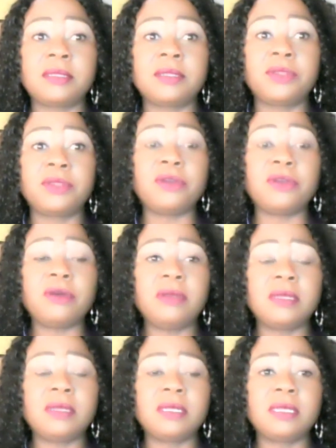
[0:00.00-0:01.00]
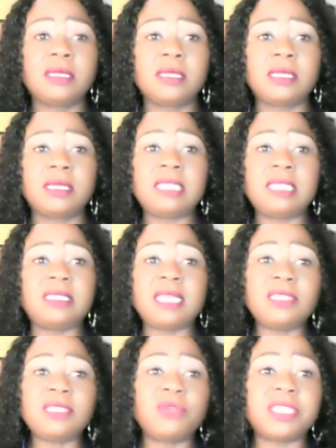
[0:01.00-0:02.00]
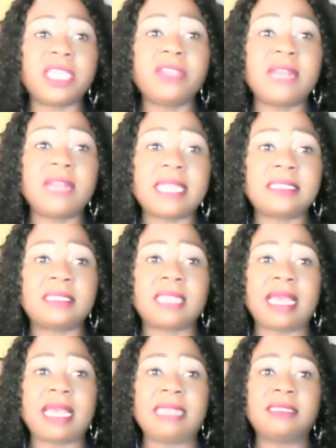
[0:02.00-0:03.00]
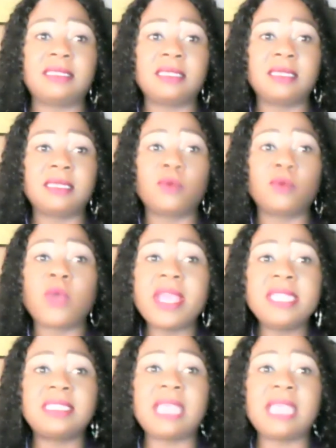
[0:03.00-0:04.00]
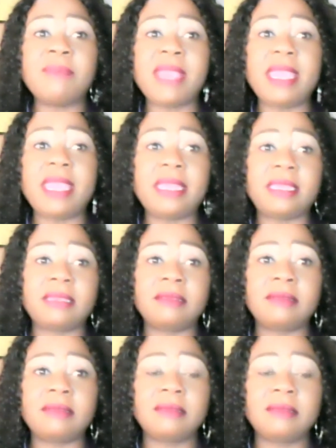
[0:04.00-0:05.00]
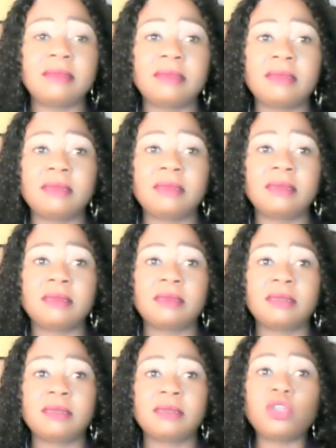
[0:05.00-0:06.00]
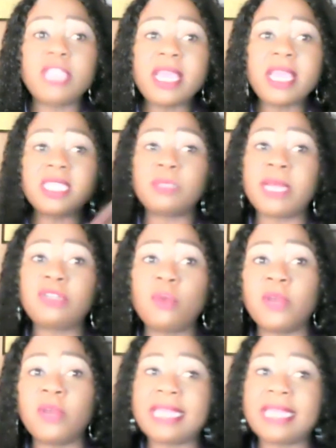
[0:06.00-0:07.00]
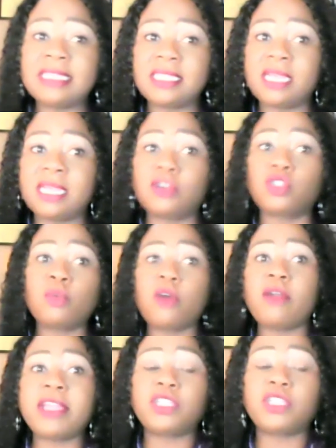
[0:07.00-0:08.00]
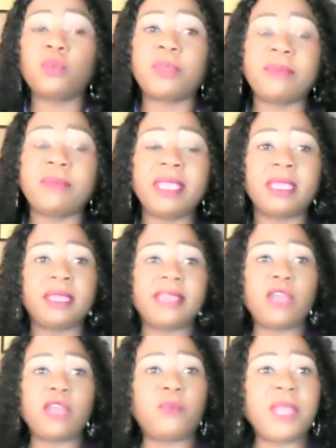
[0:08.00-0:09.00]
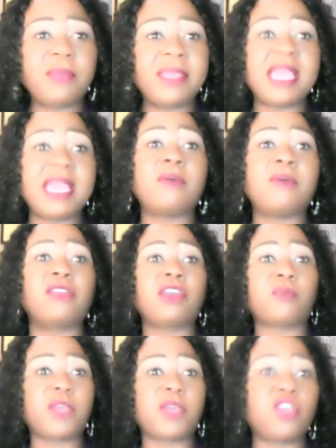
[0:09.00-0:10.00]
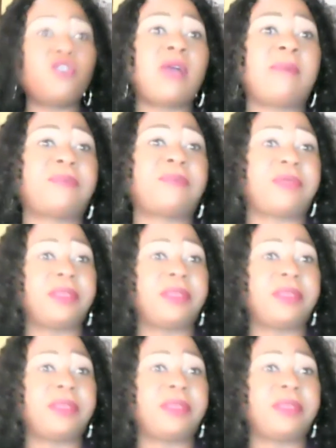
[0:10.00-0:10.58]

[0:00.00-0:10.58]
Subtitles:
You know, it's just ridiculous, guys. Where is Zambia heading? Today is Matomola in jail. Tomorrow it will be me. They will pick me up or they'll pick you up.